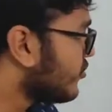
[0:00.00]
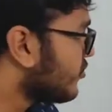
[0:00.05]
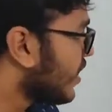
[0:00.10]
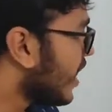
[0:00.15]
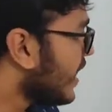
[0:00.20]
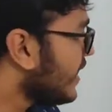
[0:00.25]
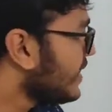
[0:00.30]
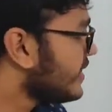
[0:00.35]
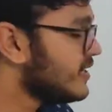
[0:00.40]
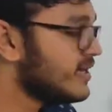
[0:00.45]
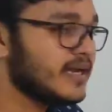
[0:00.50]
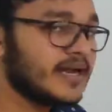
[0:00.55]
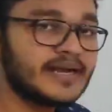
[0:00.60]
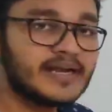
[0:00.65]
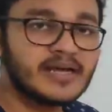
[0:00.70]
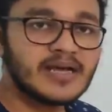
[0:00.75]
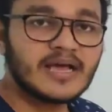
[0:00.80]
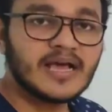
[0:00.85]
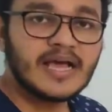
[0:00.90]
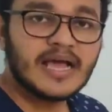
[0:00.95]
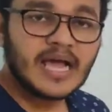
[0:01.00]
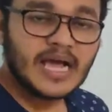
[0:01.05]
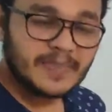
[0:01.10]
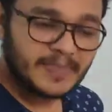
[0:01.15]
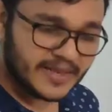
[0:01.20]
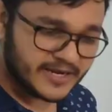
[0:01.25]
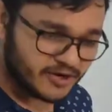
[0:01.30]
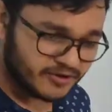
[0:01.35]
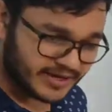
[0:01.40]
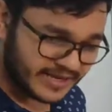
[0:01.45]
write it.
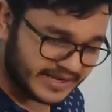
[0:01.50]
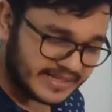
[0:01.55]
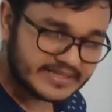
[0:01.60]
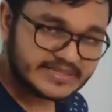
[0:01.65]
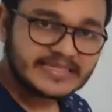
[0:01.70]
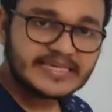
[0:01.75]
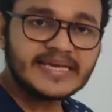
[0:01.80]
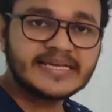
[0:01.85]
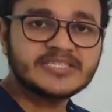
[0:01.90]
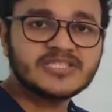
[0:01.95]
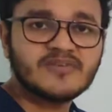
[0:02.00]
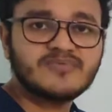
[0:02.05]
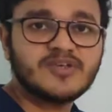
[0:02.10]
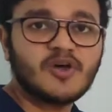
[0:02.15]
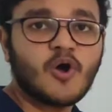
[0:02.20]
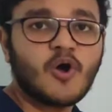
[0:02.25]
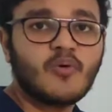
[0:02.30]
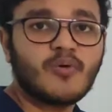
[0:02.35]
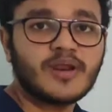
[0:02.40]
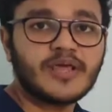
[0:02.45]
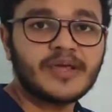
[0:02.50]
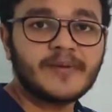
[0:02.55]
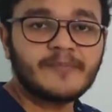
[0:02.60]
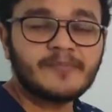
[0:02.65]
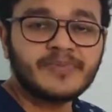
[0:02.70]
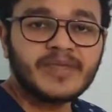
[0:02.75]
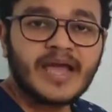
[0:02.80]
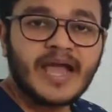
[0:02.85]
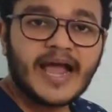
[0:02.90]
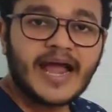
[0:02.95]
Then you take the CS of the ovary,
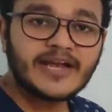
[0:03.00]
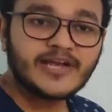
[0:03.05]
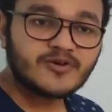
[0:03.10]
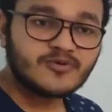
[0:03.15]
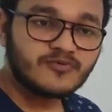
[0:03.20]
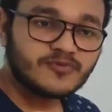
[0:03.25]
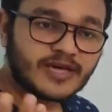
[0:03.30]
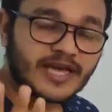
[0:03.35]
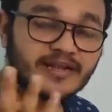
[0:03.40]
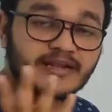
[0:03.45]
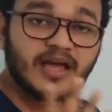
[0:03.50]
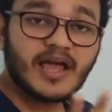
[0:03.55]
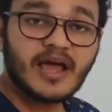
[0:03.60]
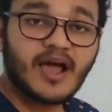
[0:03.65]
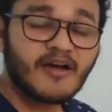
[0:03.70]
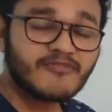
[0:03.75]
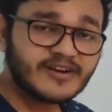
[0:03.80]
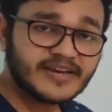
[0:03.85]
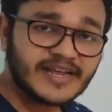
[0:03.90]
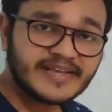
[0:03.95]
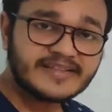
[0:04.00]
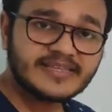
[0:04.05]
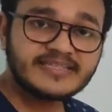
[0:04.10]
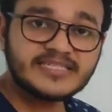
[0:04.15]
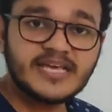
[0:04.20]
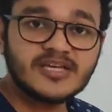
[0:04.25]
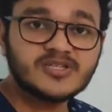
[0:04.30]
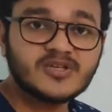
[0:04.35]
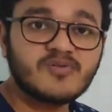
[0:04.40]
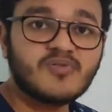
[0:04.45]
and you can, after taking the
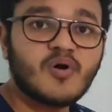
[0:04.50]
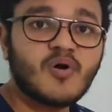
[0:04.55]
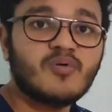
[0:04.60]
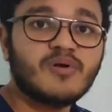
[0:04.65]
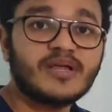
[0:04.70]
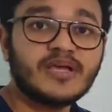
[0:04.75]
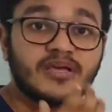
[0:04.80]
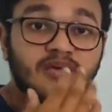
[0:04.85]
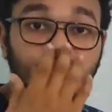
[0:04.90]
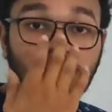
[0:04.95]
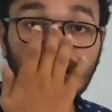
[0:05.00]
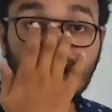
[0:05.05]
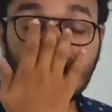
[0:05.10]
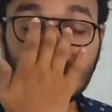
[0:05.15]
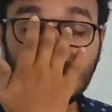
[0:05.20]
CS of ovary,